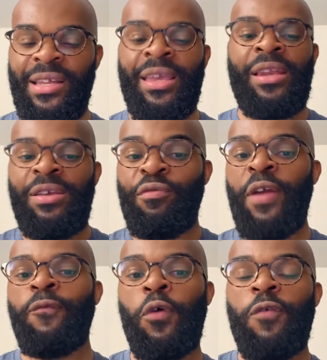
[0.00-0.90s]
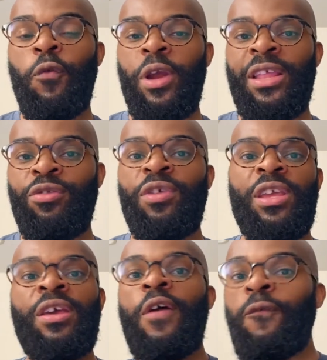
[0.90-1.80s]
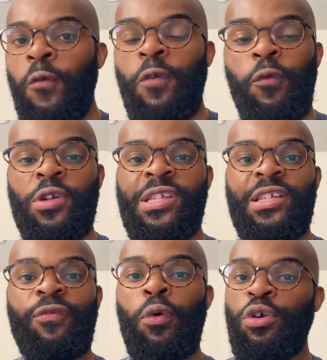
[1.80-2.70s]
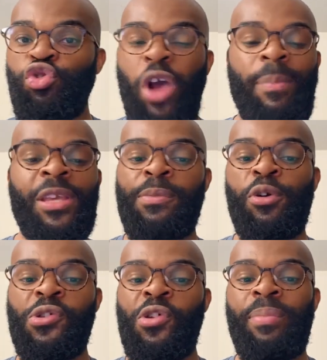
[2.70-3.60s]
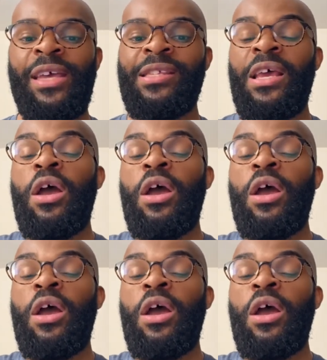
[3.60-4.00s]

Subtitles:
Again, he ran 44.83, 44.64, dropping his personal best.